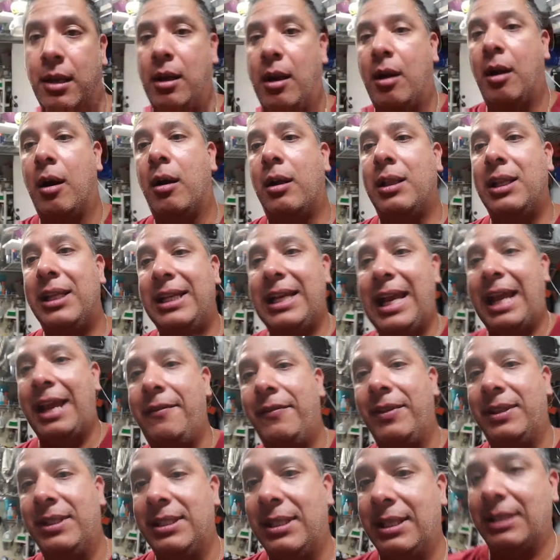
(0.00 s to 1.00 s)
Harley
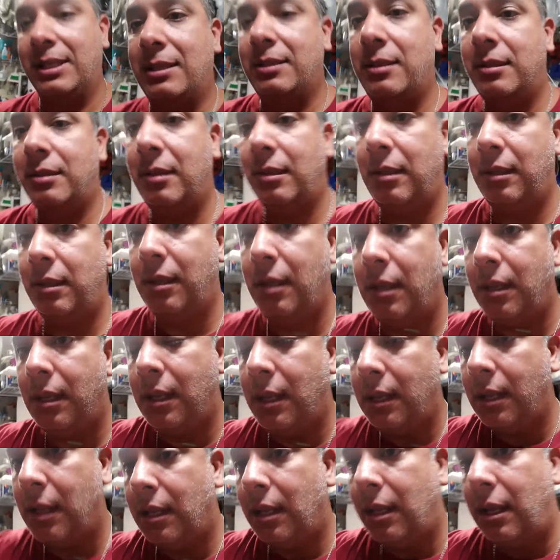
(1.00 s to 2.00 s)
Davidson,
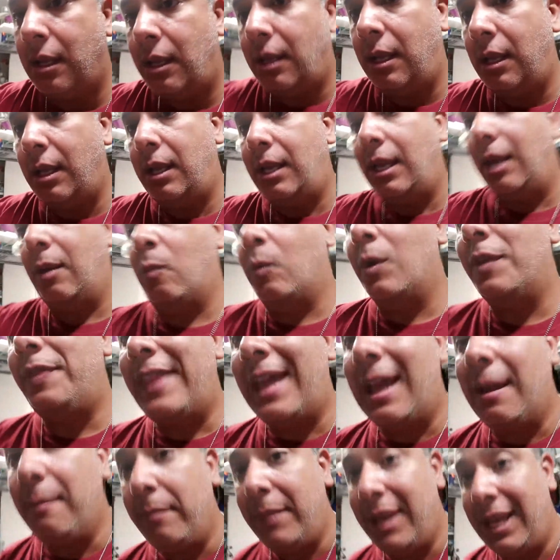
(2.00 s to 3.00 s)
and what
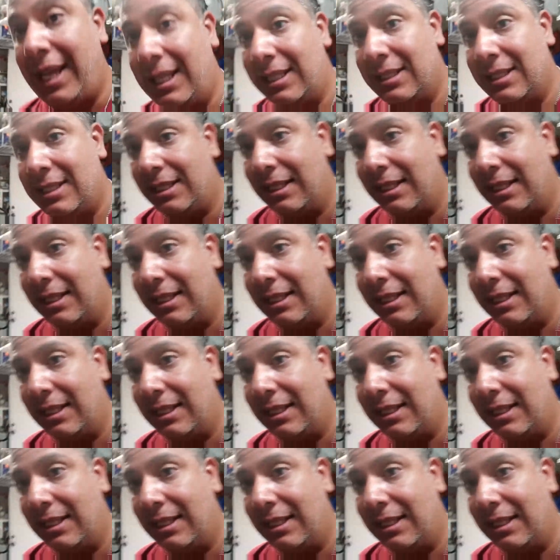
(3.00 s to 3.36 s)
that means